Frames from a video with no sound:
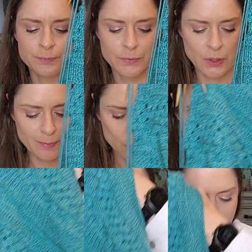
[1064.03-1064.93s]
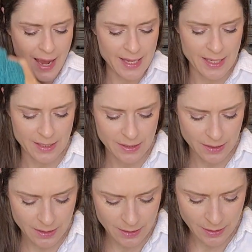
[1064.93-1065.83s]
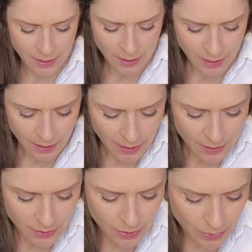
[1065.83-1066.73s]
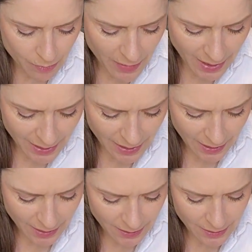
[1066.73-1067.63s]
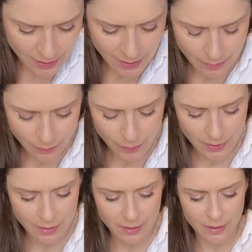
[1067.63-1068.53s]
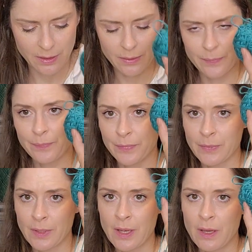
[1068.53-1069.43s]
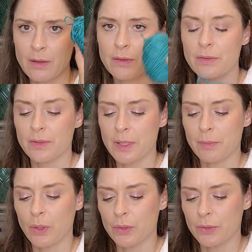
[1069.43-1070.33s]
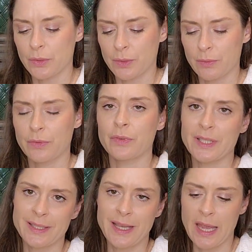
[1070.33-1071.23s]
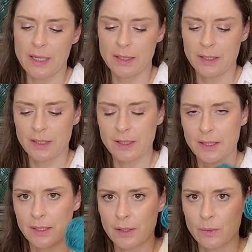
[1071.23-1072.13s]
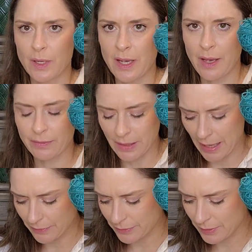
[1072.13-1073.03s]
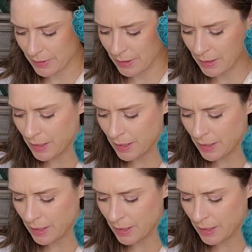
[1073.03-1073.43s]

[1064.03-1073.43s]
So I'm trying to make it with the 3 balls of 3 skeins. This is what I have left,